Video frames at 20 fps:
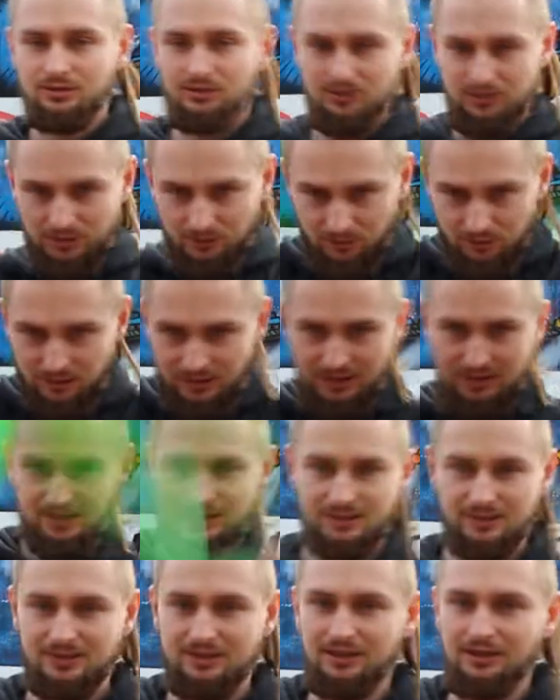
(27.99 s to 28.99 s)
it's not like
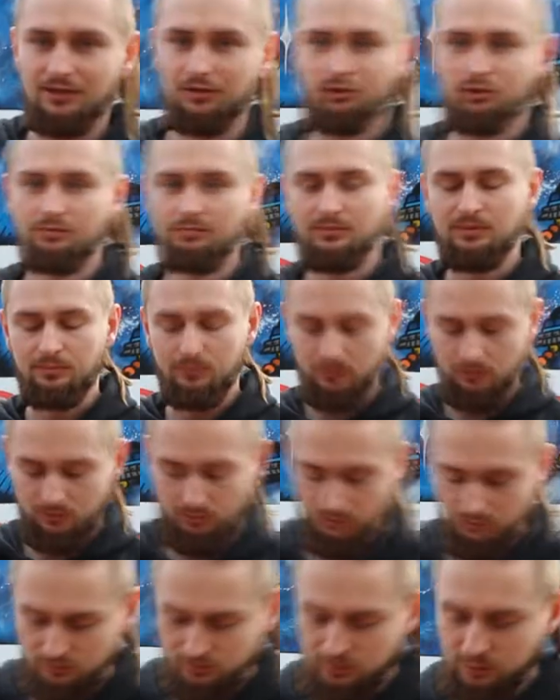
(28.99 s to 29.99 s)
a lot of people
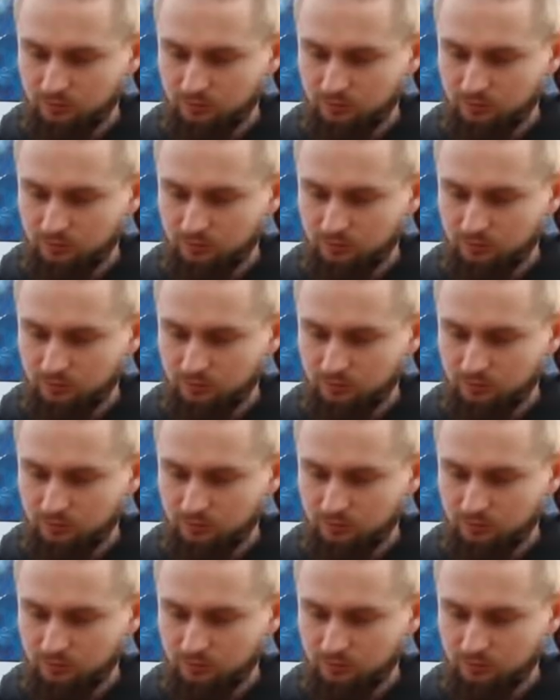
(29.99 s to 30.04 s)
do,